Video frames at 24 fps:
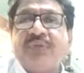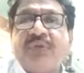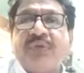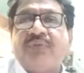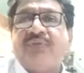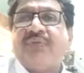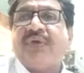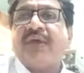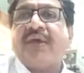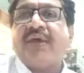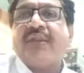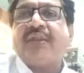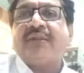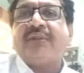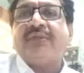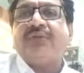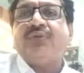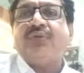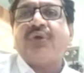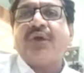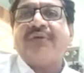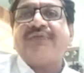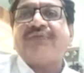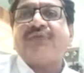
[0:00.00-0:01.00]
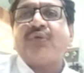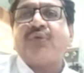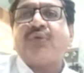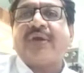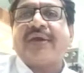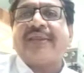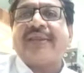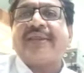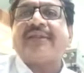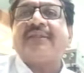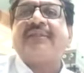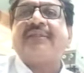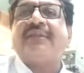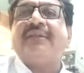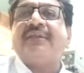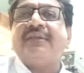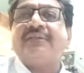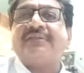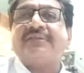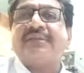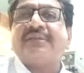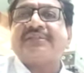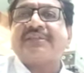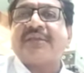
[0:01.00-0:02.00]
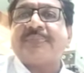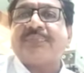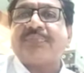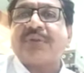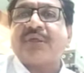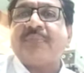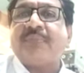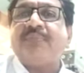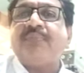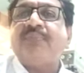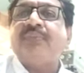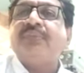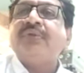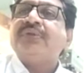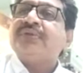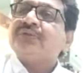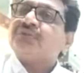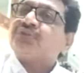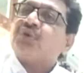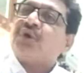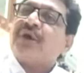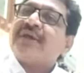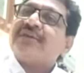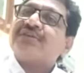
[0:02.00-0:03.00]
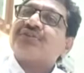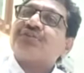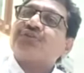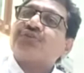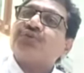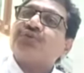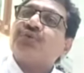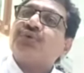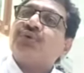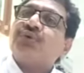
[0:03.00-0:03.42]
where you have to correct the nasal septum so as to